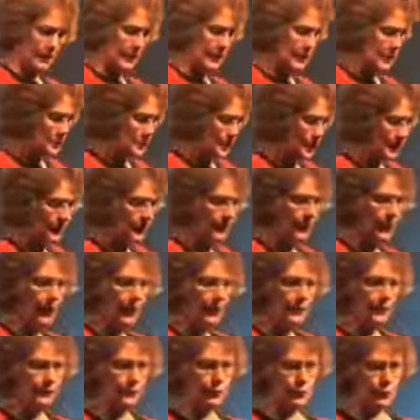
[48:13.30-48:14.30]
teach people
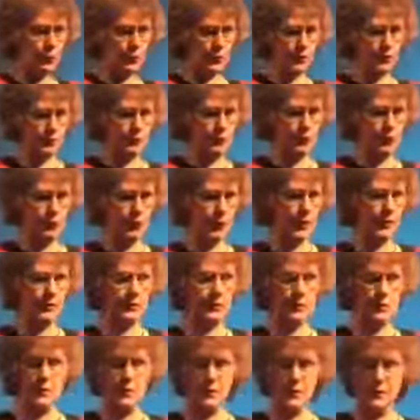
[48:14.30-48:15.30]
how to do wonderful
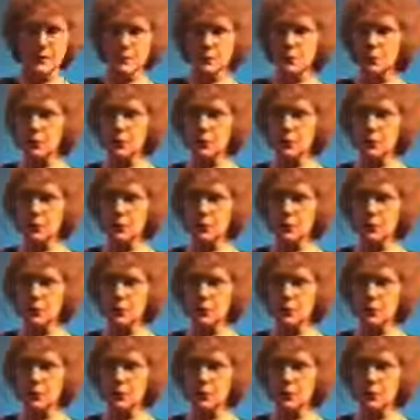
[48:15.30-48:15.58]
recipes